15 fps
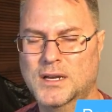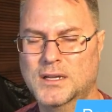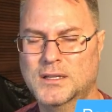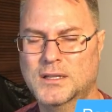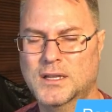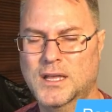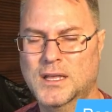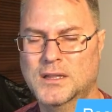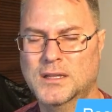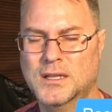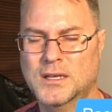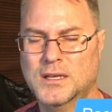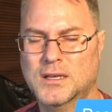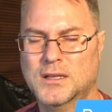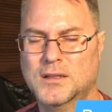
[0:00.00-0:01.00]
Lord, your
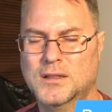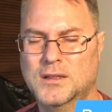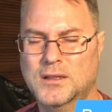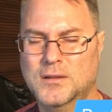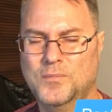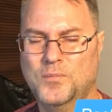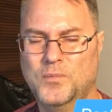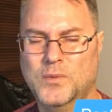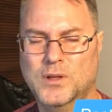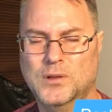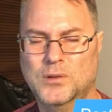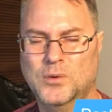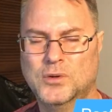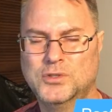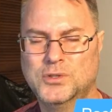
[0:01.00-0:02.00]
healing would come. And
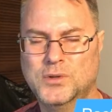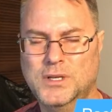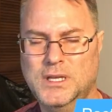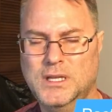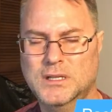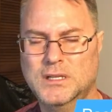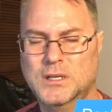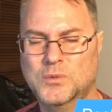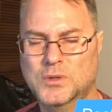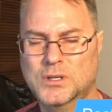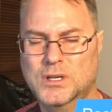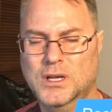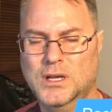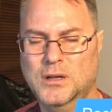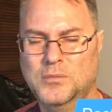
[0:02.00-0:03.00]
Lord, we speak your
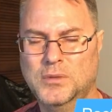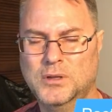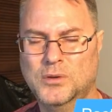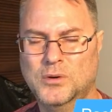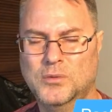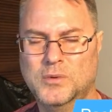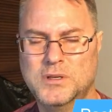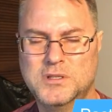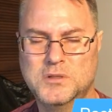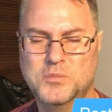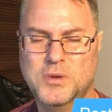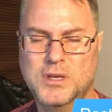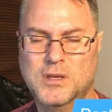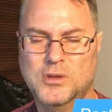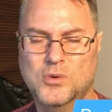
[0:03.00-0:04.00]
word in faith. We
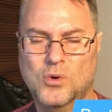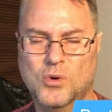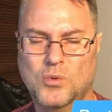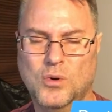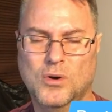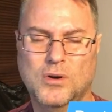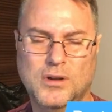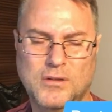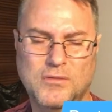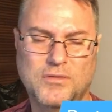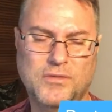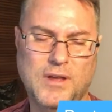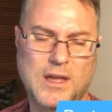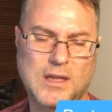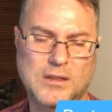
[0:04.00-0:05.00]
speak healing over
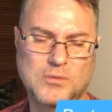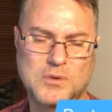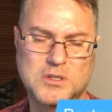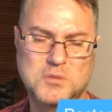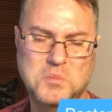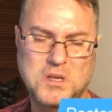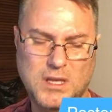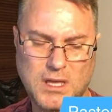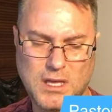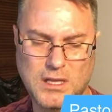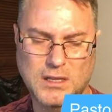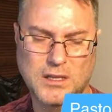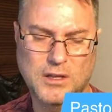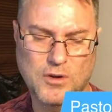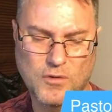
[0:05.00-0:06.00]
Beth. We
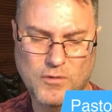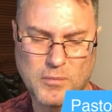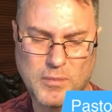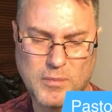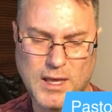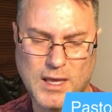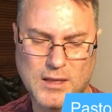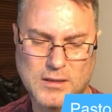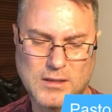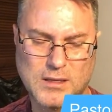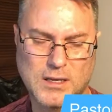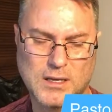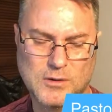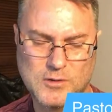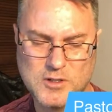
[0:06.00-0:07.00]
speak healing over
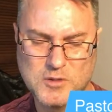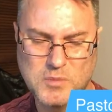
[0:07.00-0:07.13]
Tony.